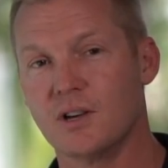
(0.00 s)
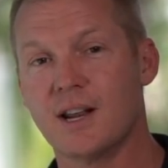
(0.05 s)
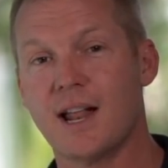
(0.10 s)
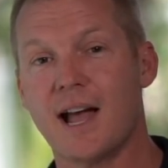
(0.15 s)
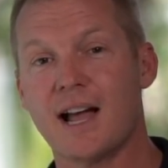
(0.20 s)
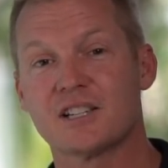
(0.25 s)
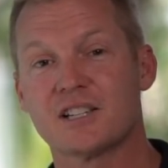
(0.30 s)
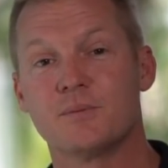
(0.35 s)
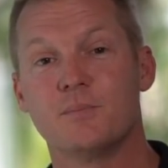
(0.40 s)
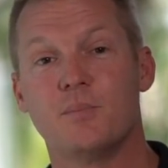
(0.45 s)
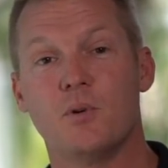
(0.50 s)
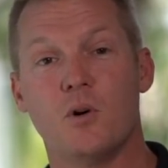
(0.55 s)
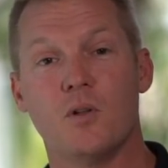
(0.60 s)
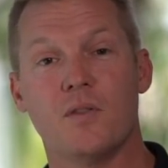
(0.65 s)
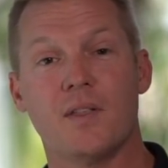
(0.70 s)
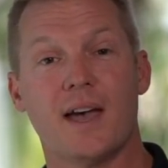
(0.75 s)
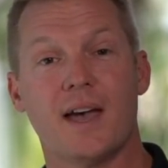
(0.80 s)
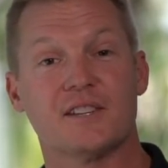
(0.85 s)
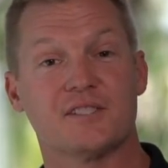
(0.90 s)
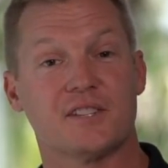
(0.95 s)
It acts
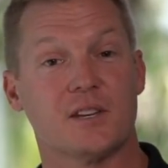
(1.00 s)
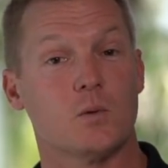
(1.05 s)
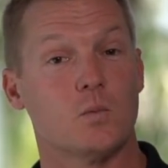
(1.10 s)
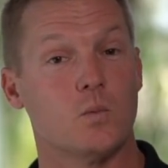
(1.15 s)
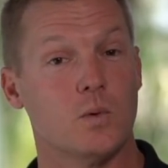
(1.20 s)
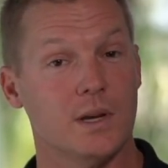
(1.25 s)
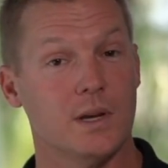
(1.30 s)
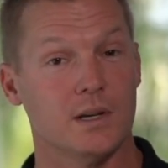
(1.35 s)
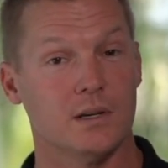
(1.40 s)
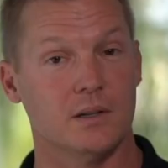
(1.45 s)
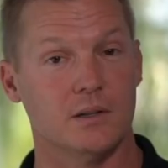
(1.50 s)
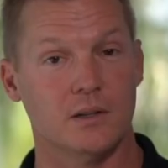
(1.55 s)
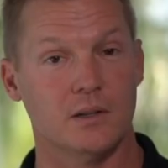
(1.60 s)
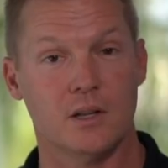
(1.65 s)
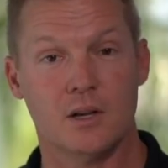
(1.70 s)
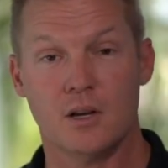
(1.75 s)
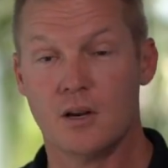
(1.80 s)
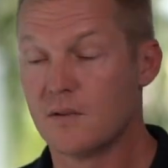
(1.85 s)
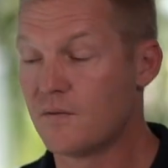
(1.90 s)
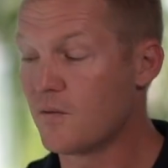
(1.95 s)
both as a wheel
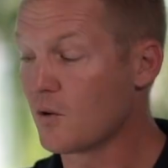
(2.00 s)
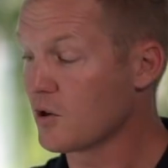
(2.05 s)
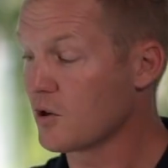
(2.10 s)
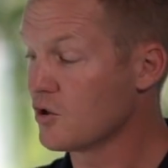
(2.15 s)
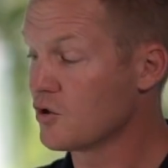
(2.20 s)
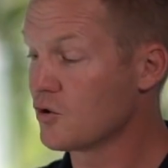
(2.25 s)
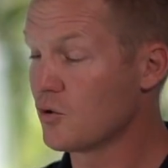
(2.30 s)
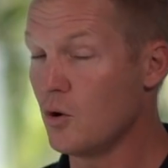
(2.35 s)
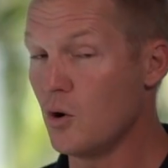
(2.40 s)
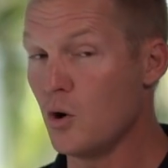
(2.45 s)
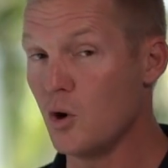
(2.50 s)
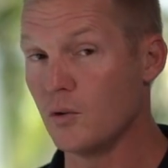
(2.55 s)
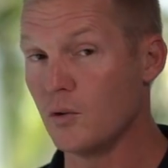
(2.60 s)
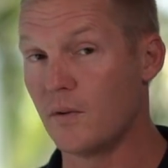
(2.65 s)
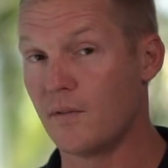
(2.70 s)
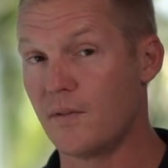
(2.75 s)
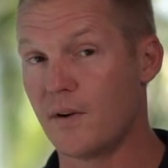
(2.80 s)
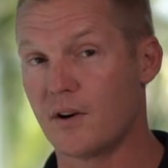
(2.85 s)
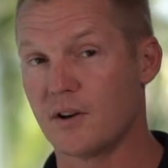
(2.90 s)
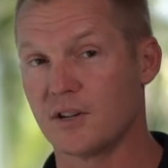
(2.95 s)
for control
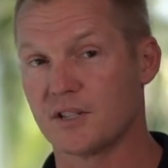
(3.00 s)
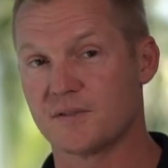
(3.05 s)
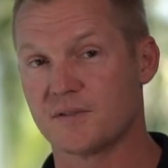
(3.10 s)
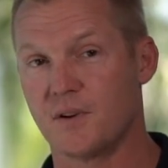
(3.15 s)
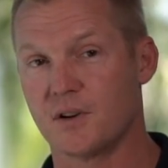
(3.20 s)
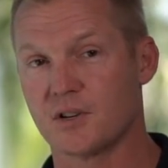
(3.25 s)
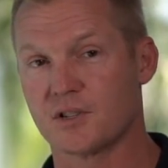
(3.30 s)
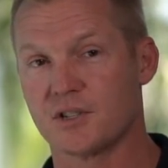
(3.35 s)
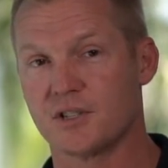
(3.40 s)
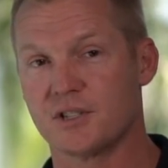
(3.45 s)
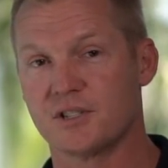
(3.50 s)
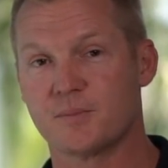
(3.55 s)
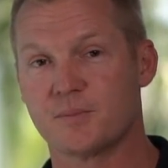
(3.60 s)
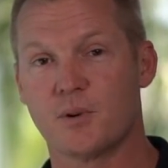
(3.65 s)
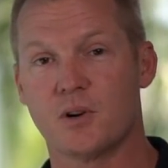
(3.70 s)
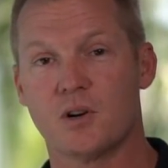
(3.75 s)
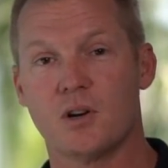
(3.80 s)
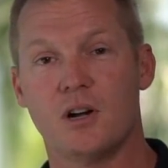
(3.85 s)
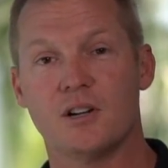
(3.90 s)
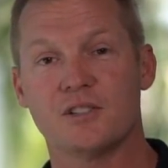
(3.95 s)
over various functions,
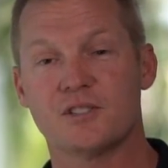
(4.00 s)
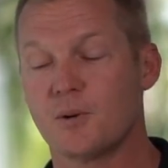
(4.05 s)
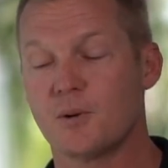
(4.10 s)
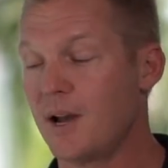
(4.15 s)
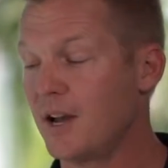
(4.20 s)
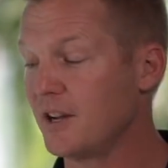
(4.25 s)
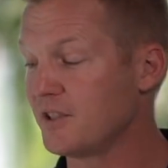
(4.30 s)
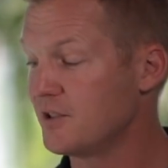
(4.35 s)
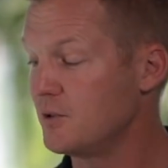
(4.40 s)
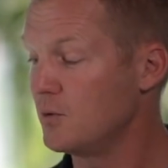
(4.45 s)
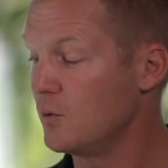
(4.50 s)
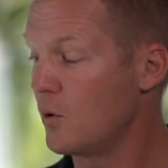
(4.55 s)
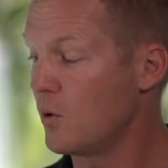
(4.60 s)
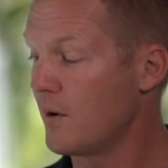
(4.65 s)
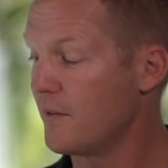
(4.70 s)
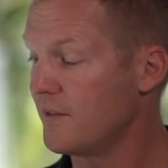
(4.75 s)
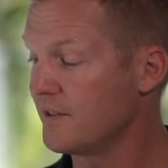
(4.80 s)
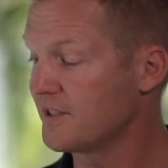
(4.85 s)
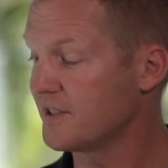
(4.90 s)
but it also has north,